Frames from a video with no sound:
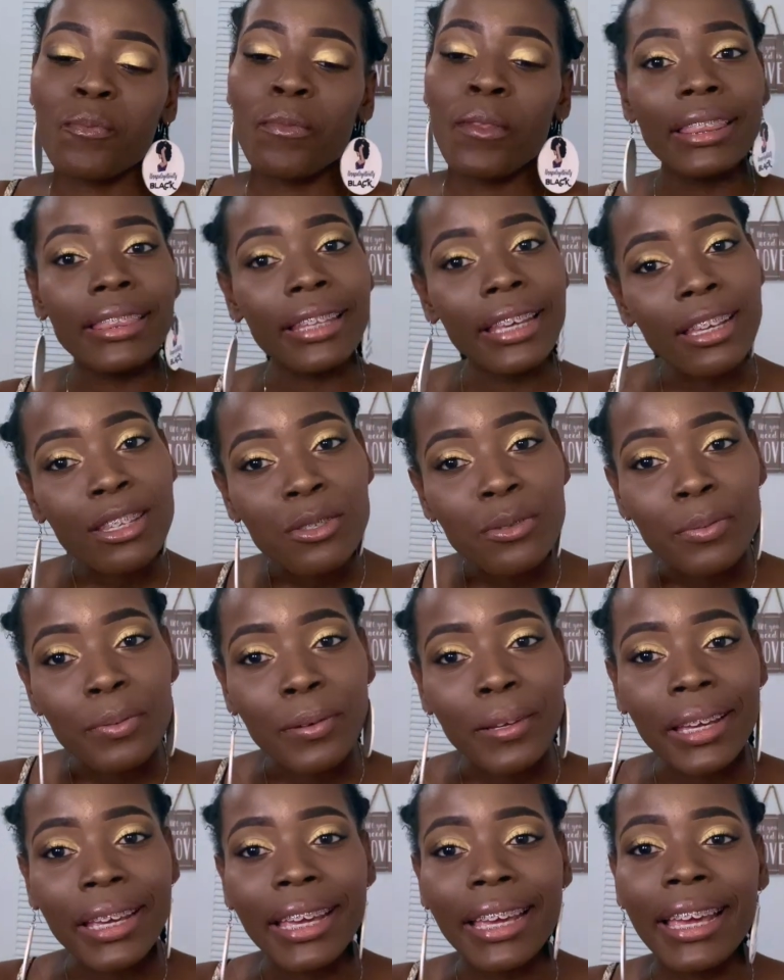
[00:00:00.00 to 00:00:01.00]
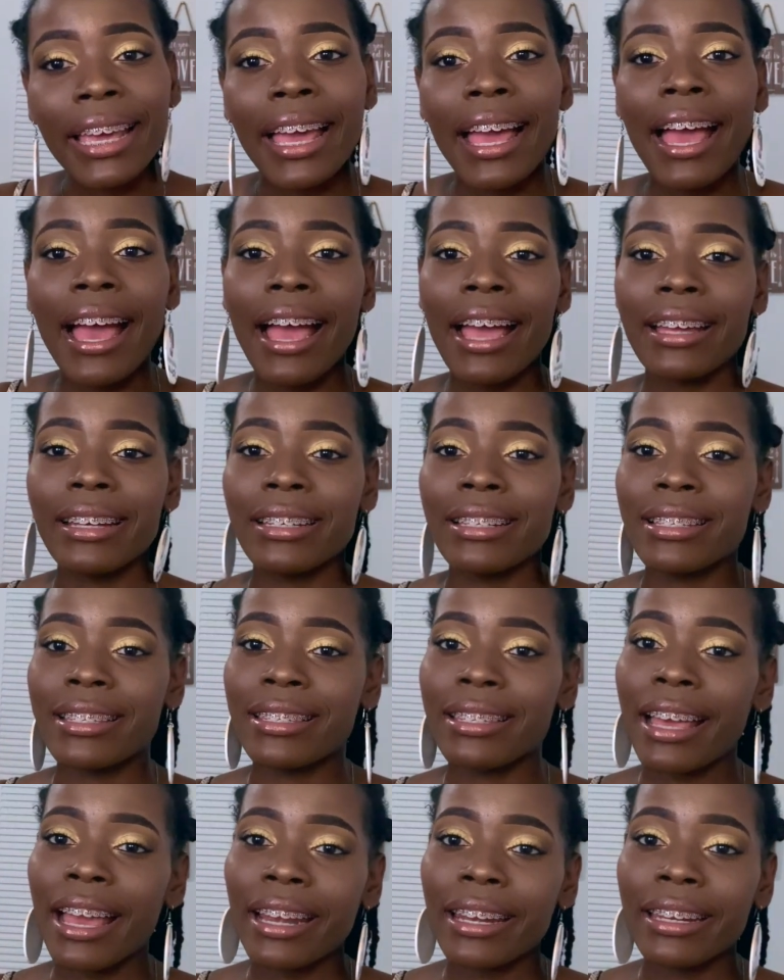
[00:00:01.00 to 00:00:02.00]
This week I
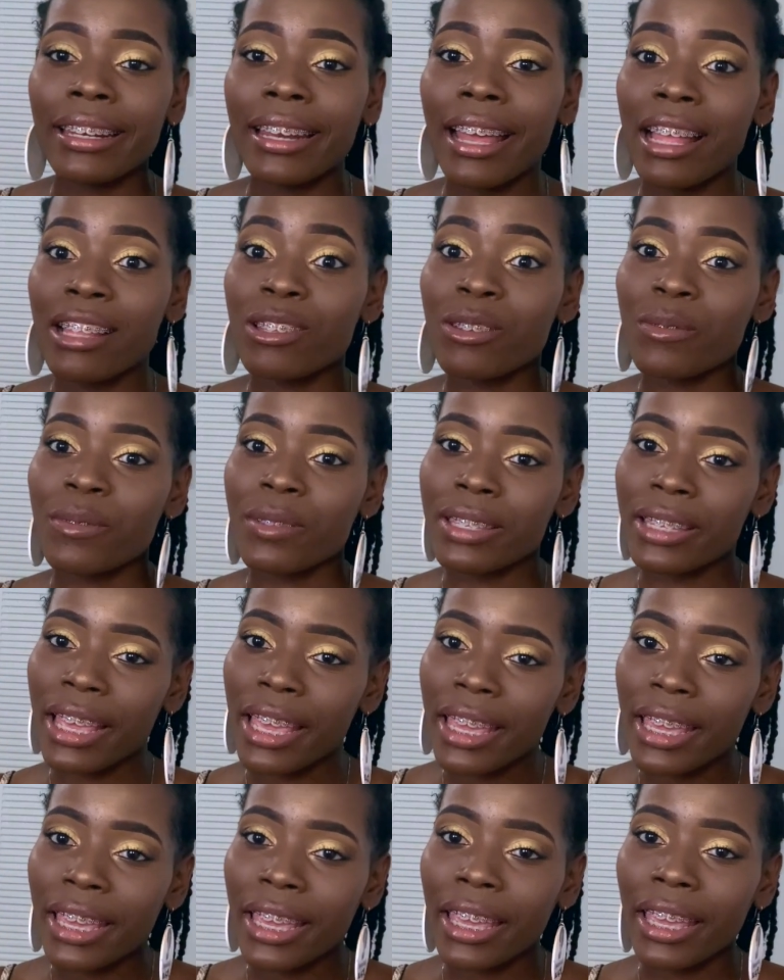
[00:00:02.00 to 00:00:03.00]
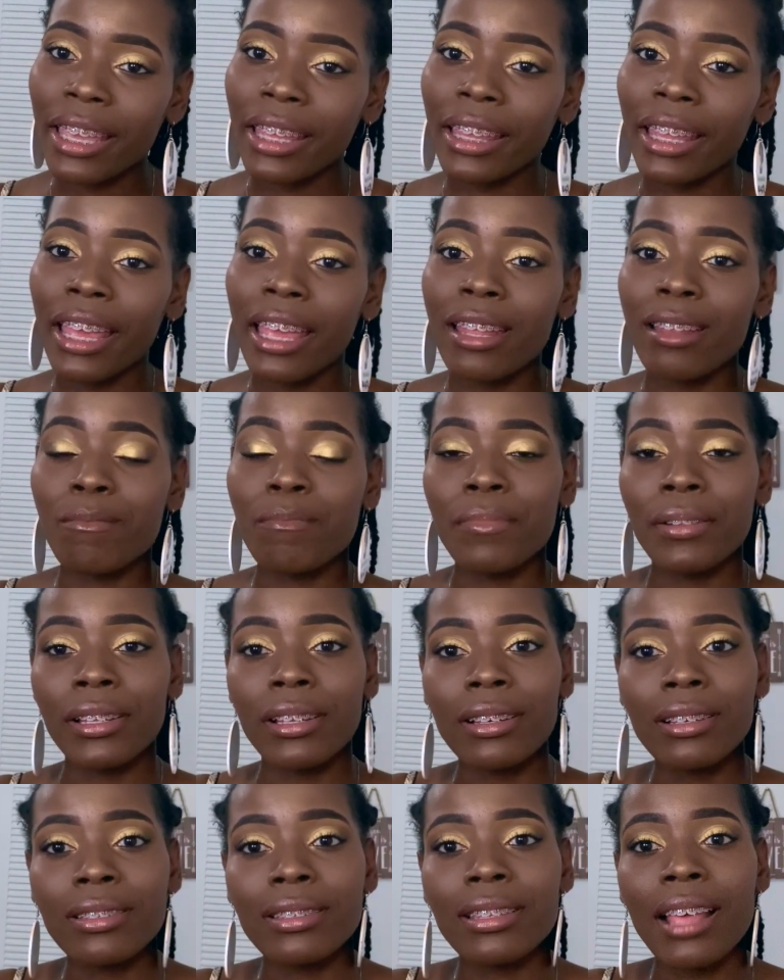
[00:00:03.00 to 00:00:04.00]
decided not to take it, and
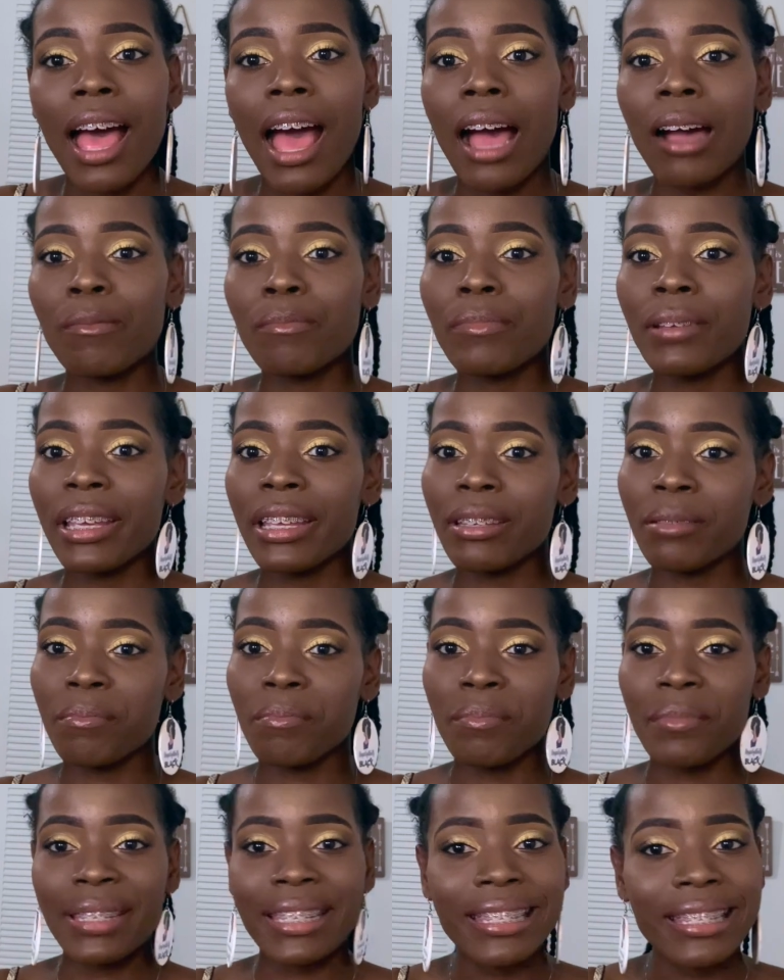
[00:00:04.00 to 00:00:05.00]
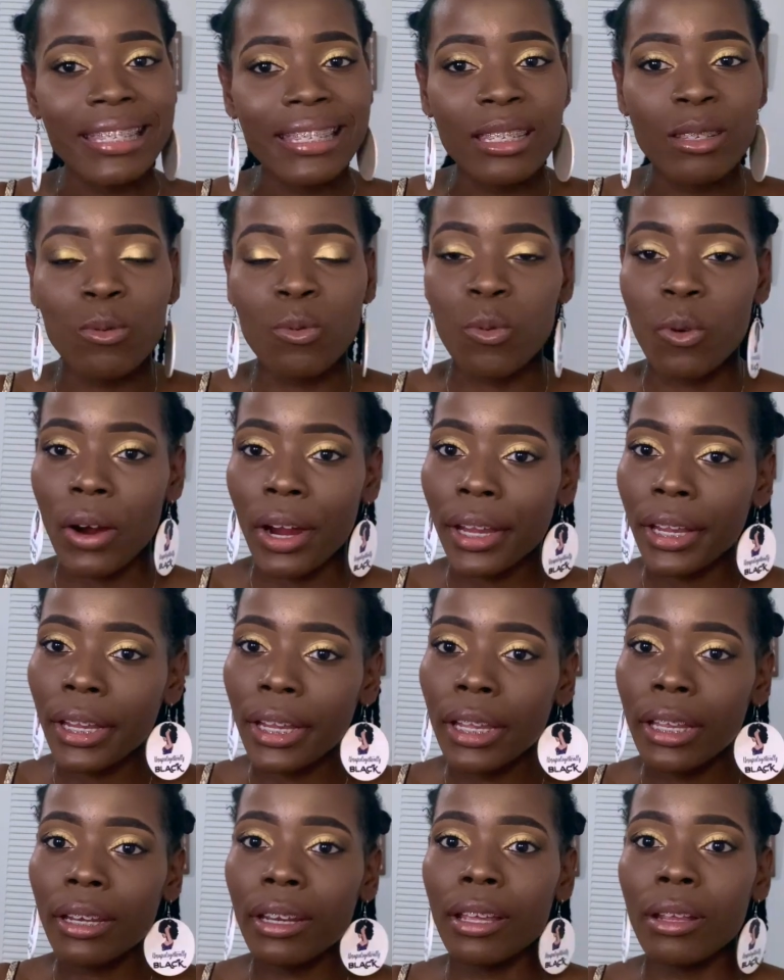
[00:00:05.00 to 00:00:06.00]
plus I've been busy
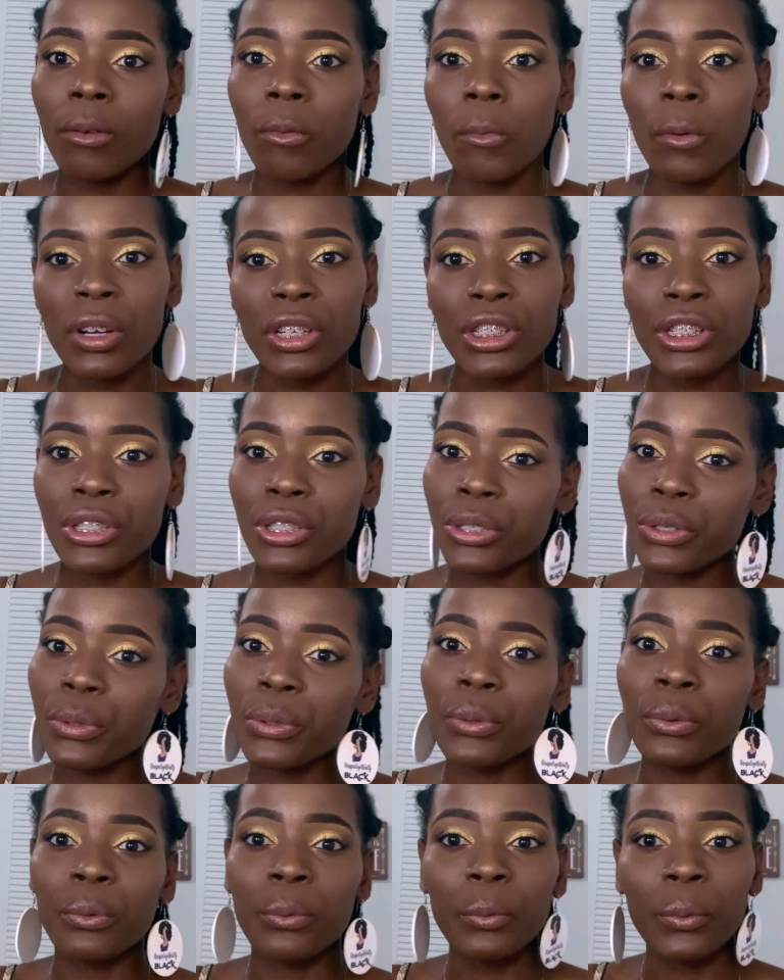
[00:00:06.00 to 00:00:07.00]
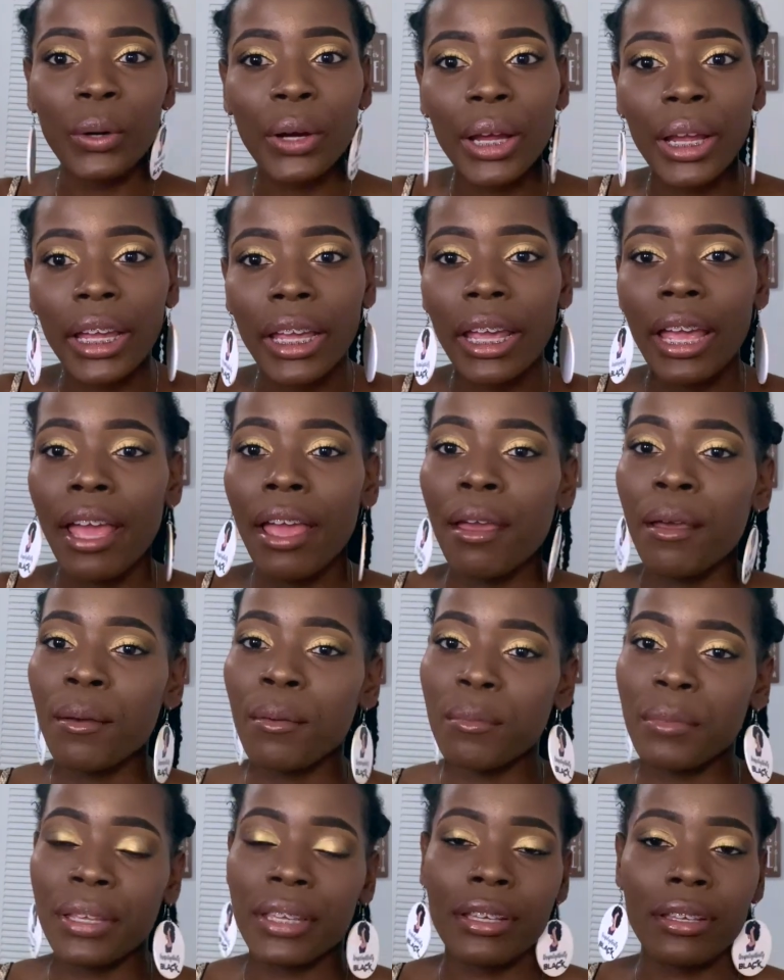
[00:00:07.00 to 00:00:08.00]
working and rushing to go to work,
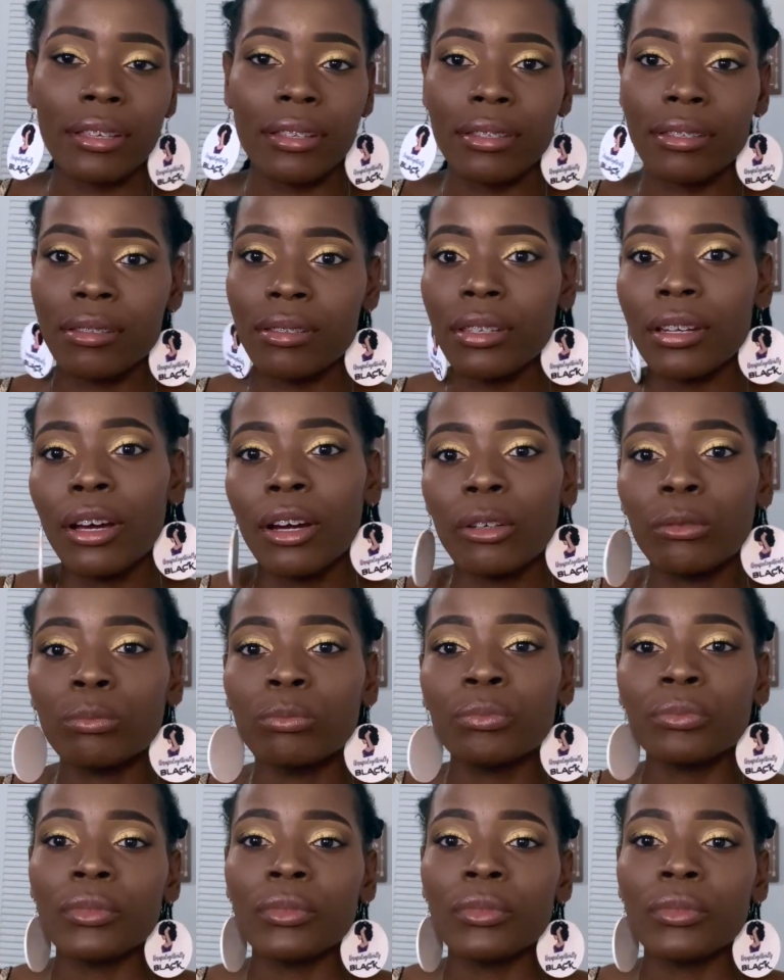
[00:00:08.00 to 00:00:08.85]
because you know,